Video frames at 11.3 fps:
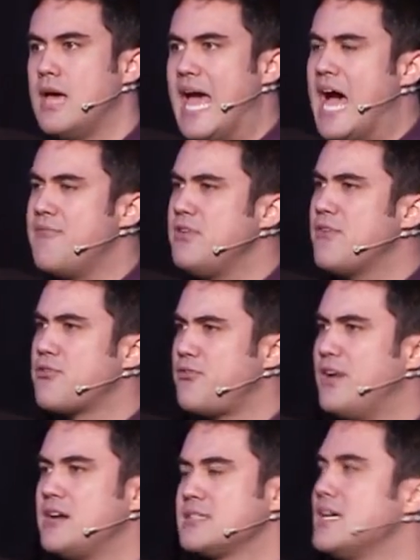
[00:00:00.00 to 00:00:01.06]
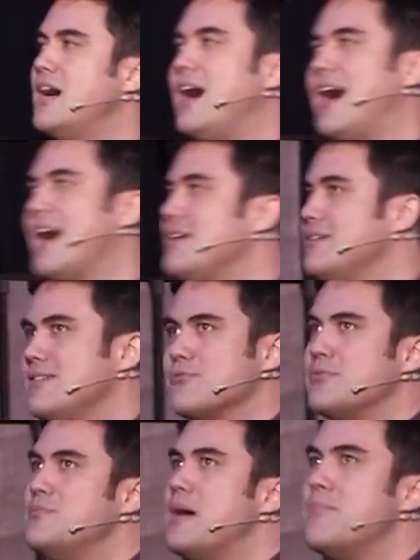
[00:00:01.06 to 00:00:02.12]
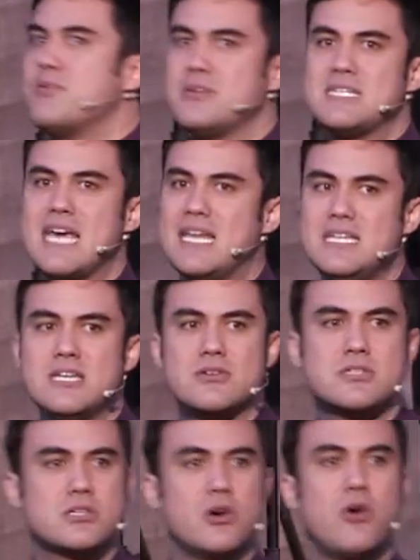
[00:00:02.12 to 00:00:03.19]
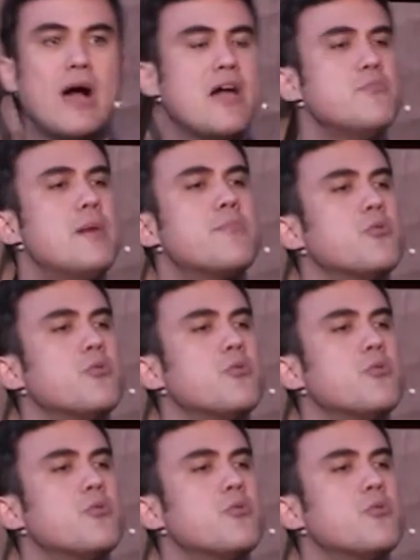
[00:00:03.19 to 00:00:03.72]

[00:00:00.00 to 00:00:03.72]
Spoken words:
Have you ever felt, I remember 10 years ago, I remember